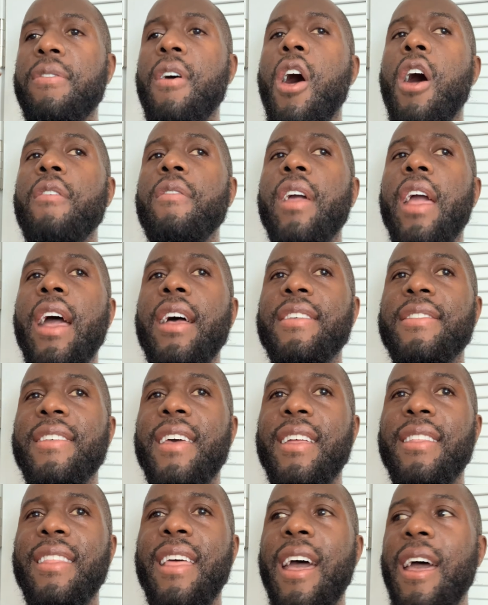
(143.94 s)
Harvey has
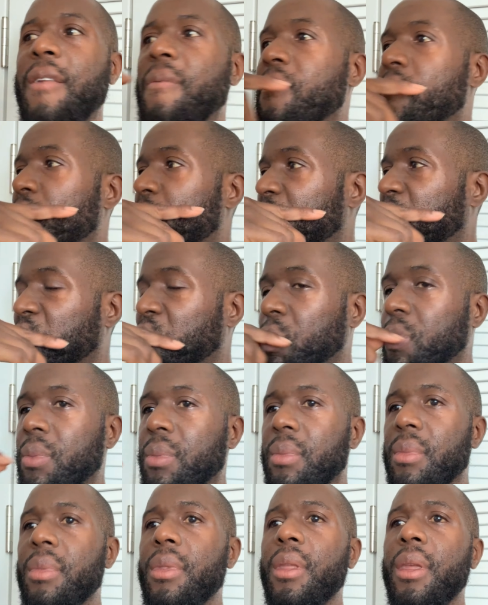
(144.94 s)
said that
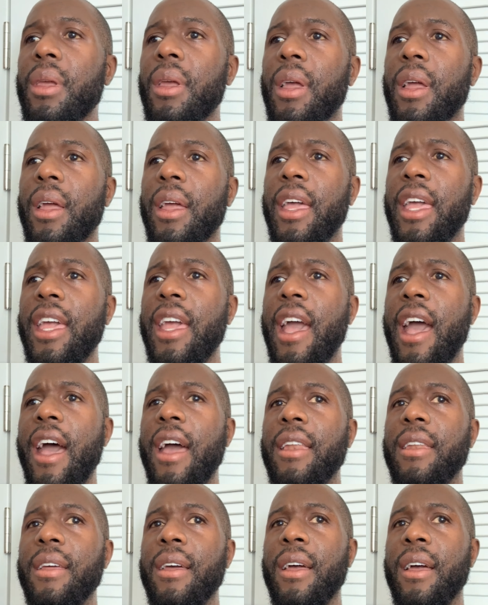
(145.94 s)
he
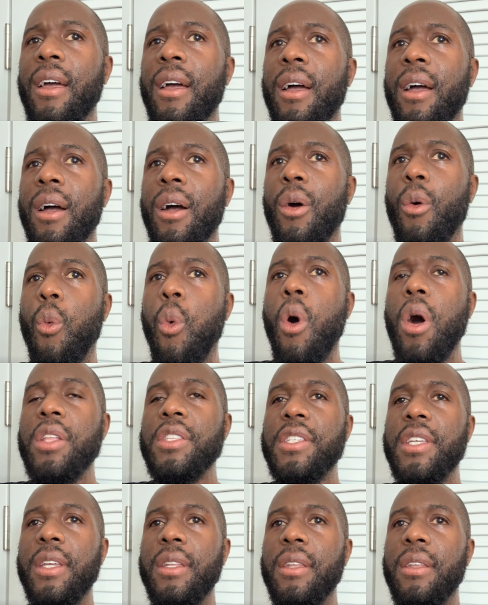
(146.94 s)
had
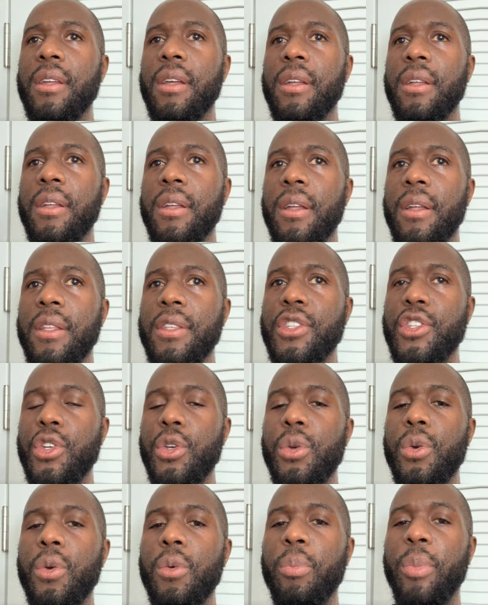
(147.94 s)
wanted
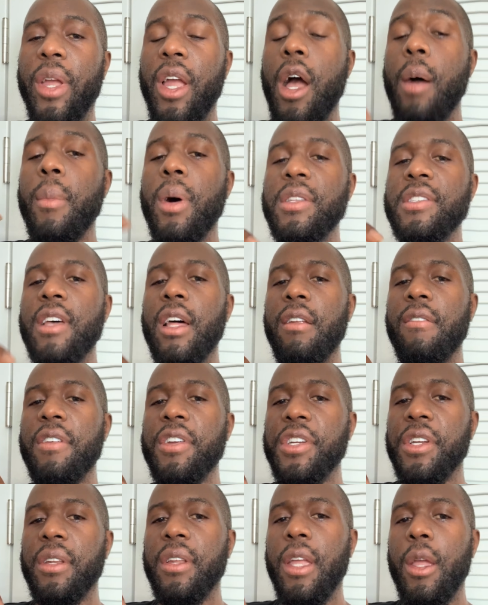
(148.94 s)
to become on television.